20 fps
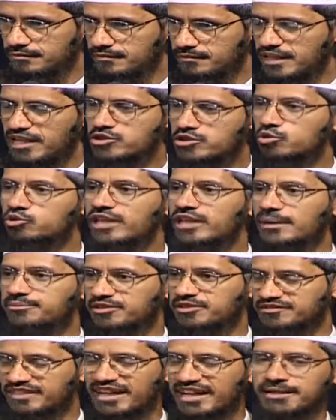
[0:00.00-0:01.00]
The two types
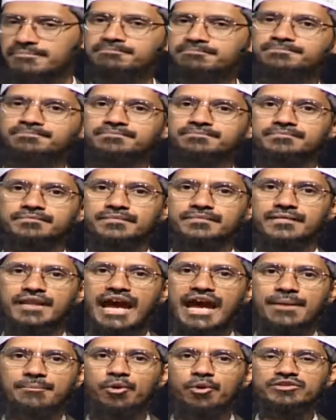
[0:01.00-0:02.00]
of zalim,
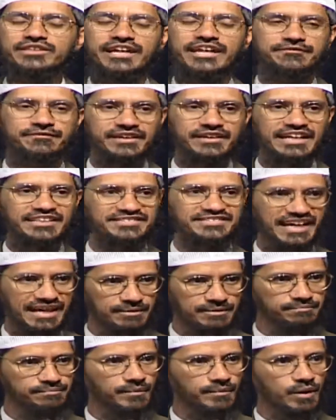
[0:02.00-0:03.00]
and both are referred as
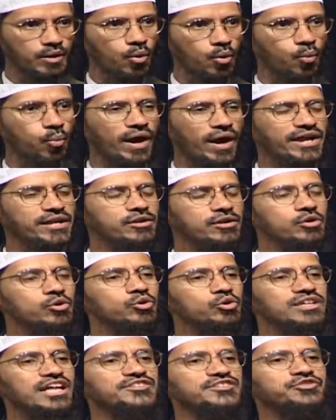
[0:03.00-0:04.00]
zalim. One
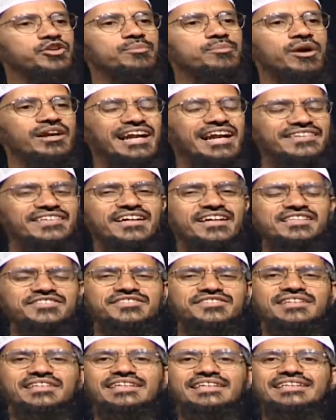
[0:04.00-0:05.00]
who does zulm on others,
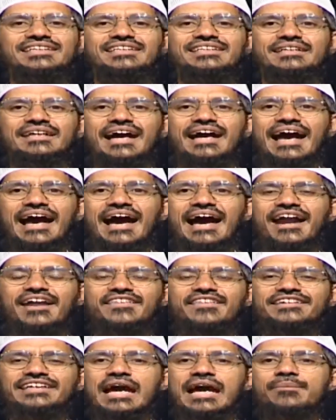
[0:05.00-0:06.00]

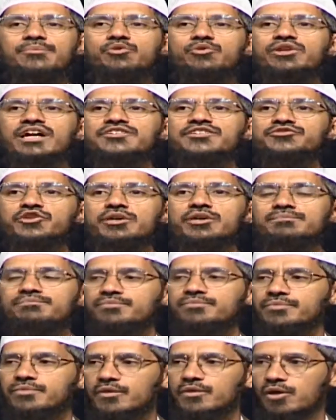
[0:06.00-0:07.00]
another type who does zulm
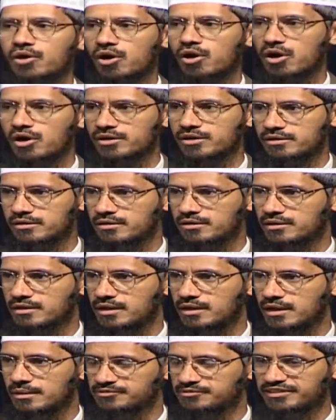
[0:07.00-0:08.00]
on
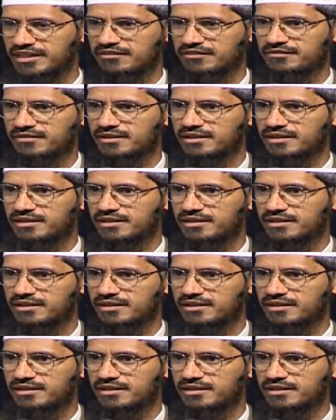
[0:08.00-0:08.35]
himself.